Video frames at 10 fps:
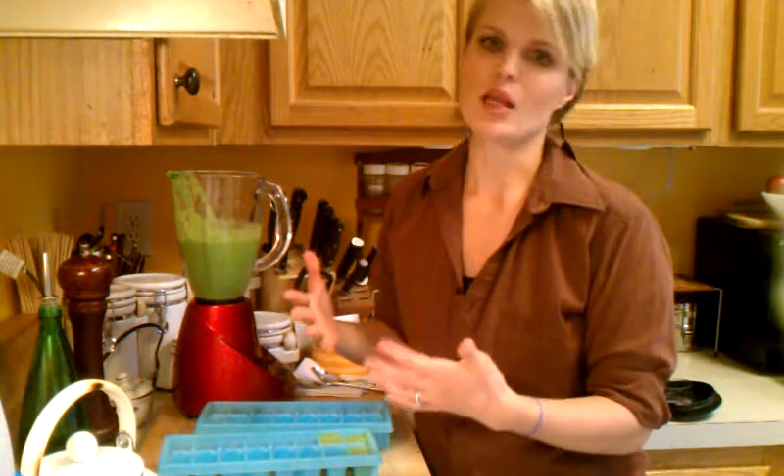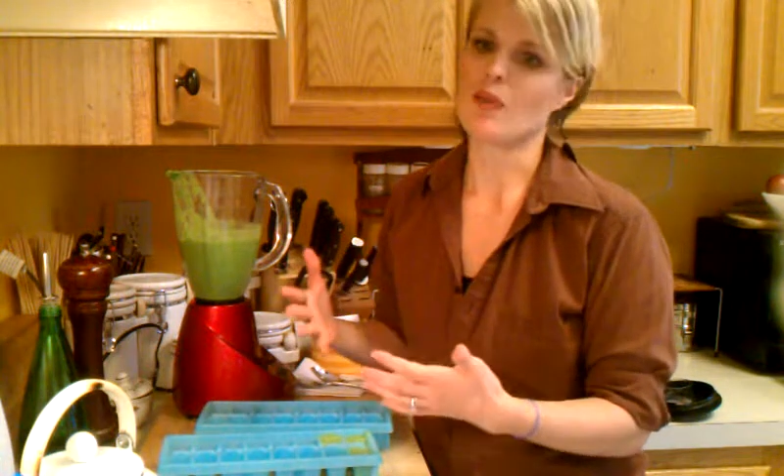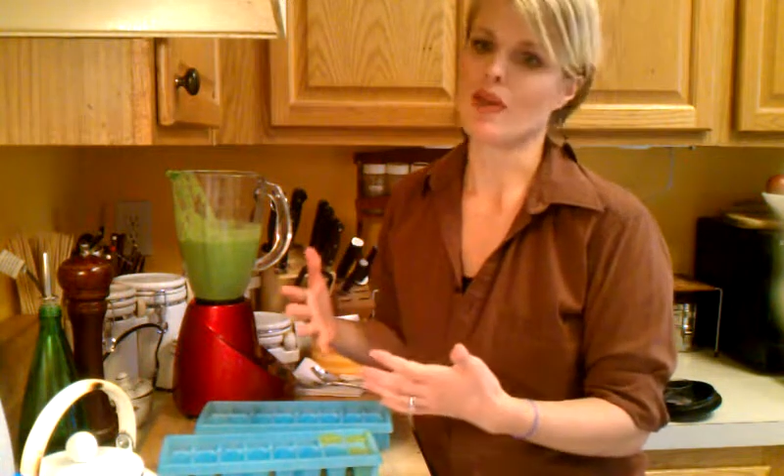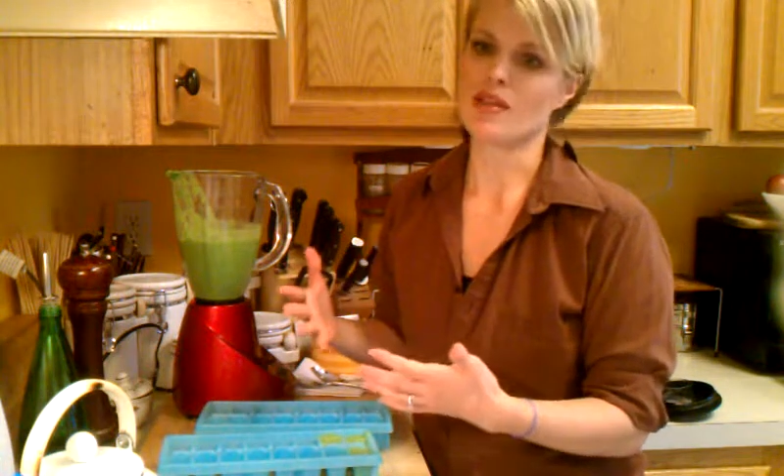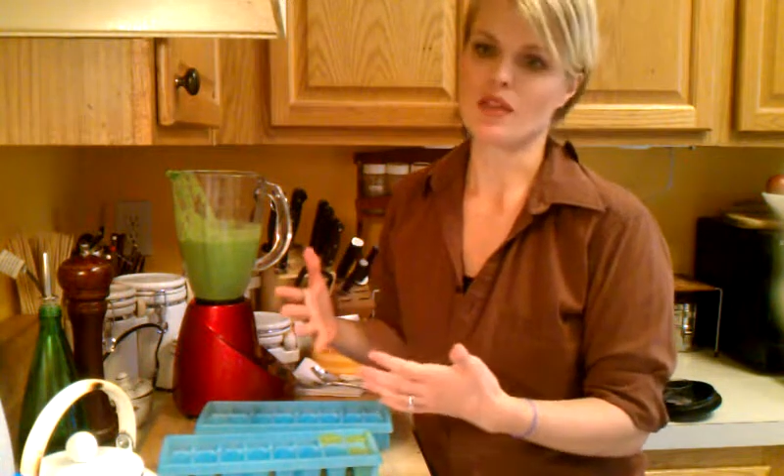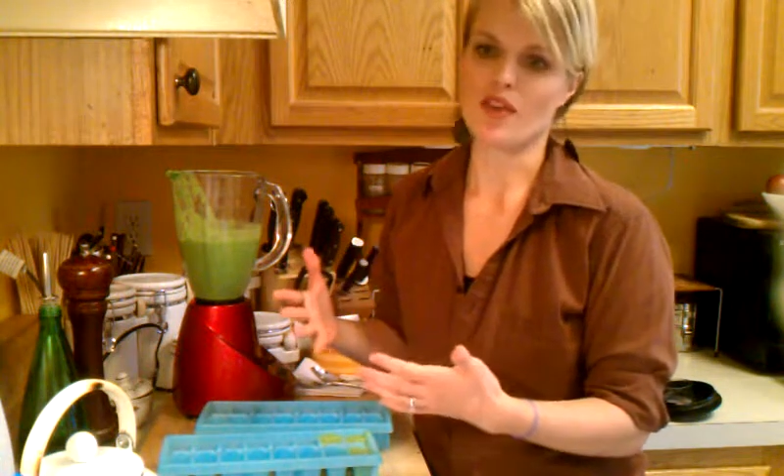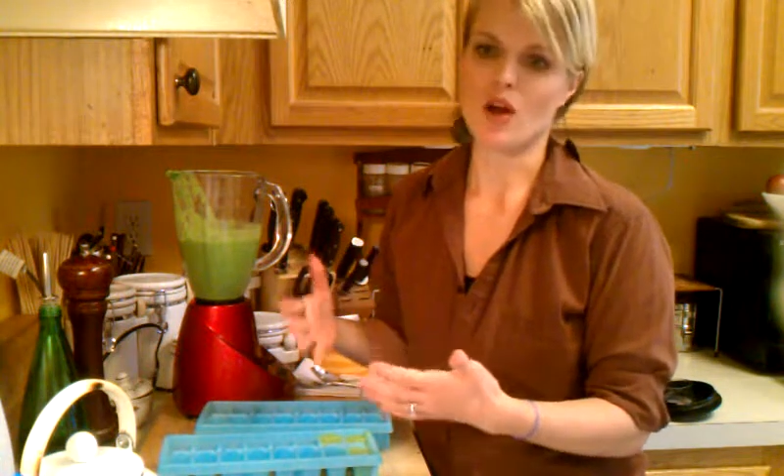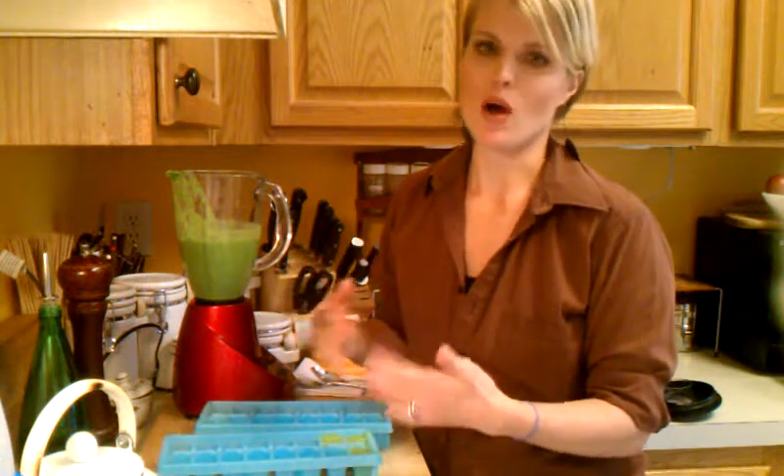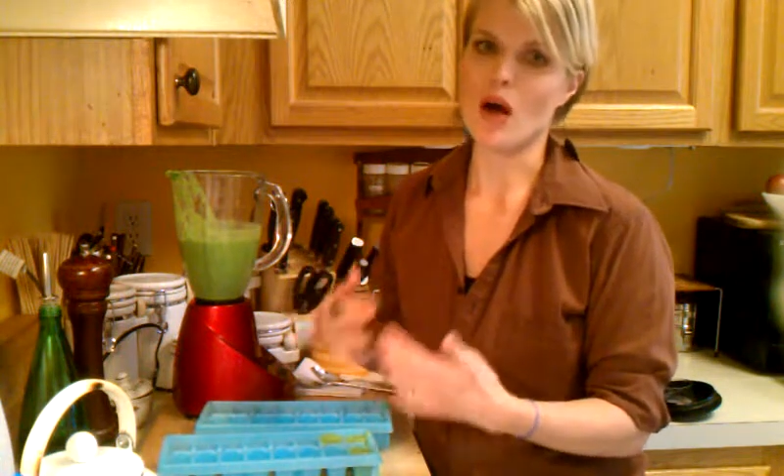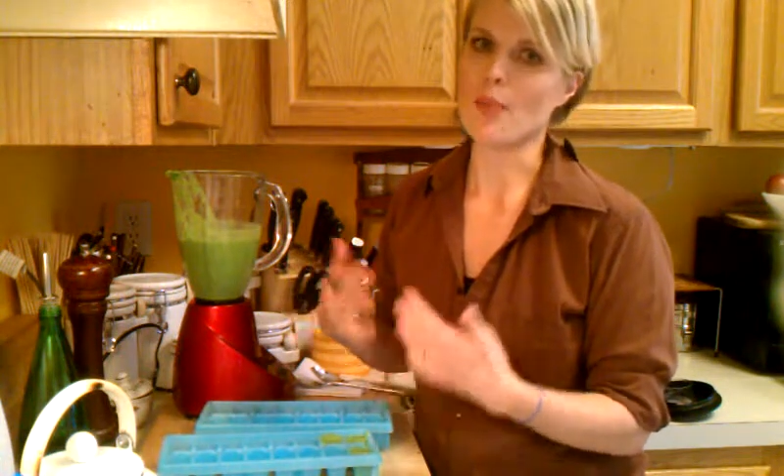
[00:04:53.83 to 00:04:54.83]
expensive at
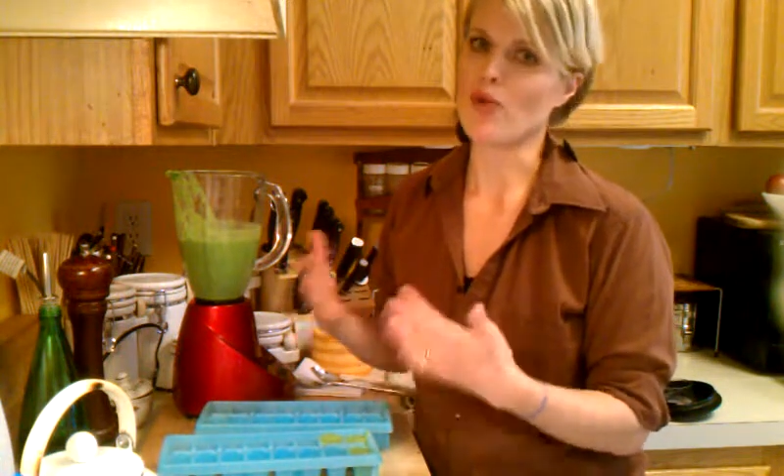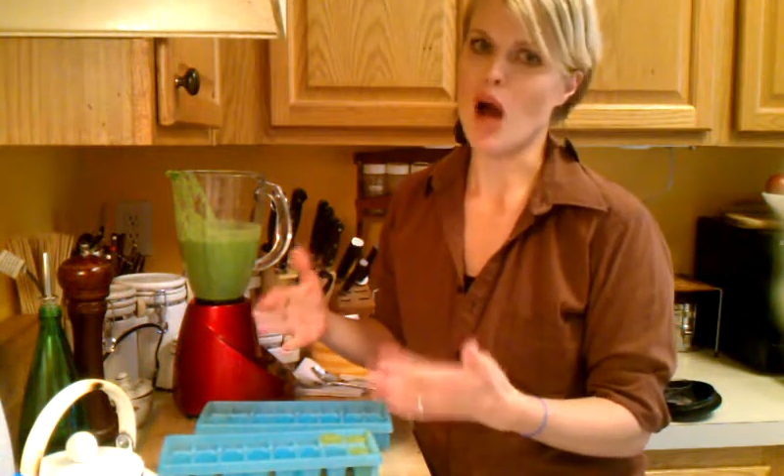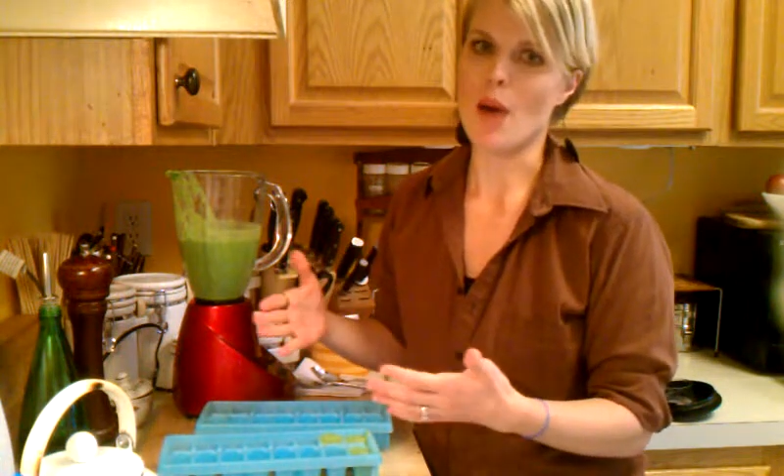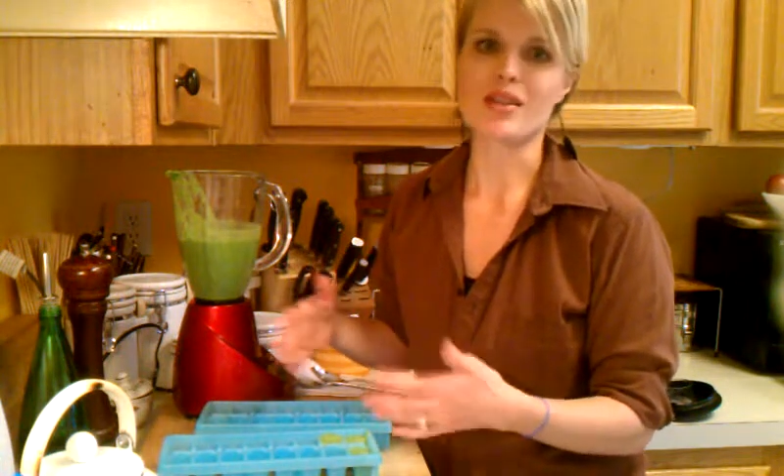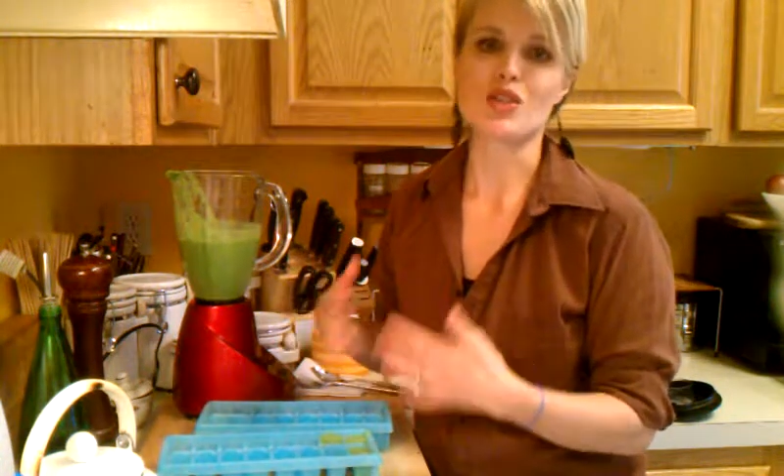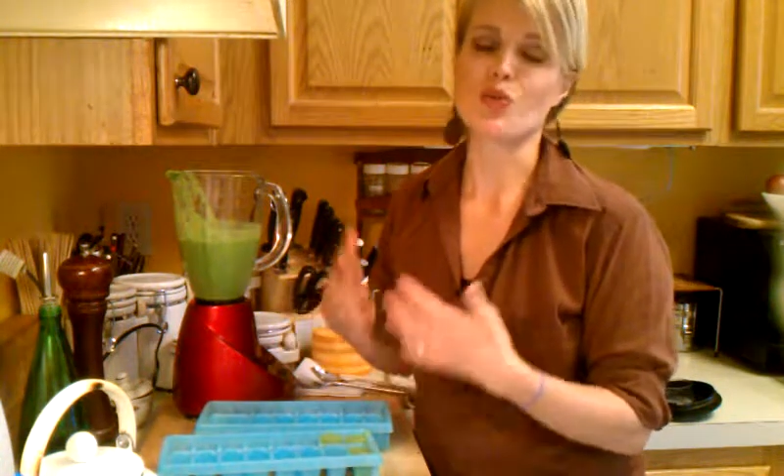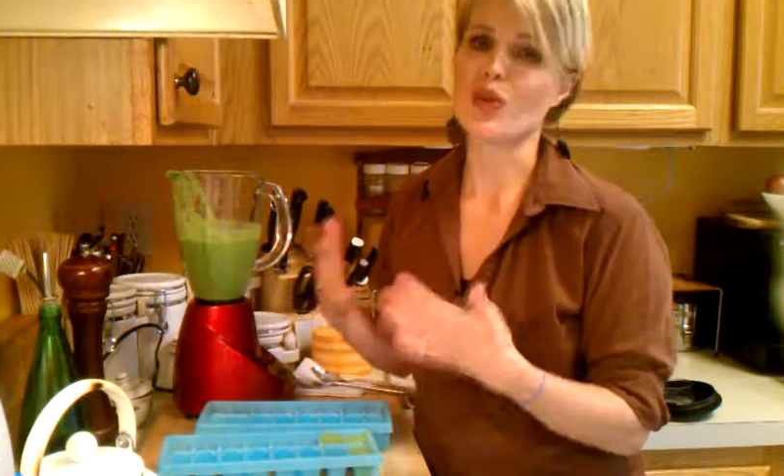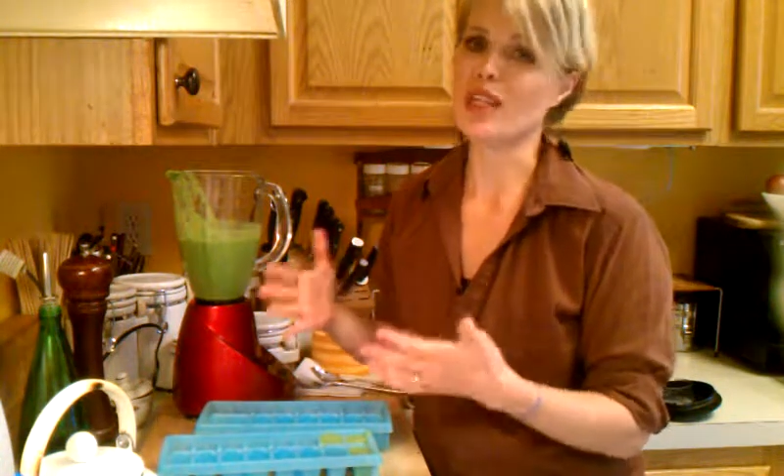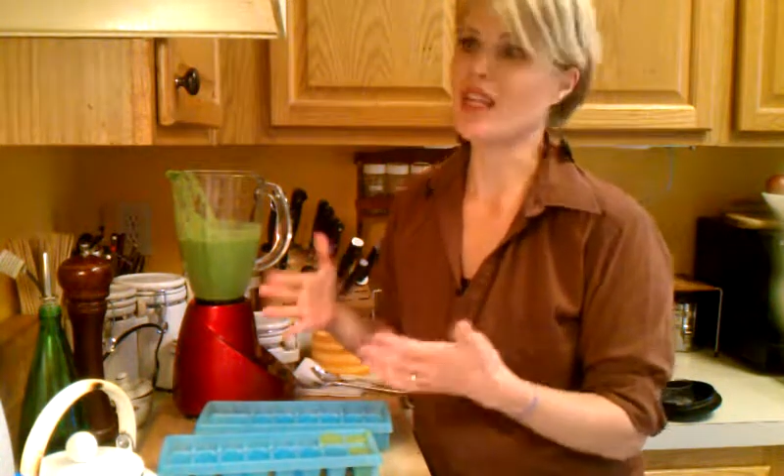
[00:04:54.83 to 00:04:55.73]
all, I promise. It's really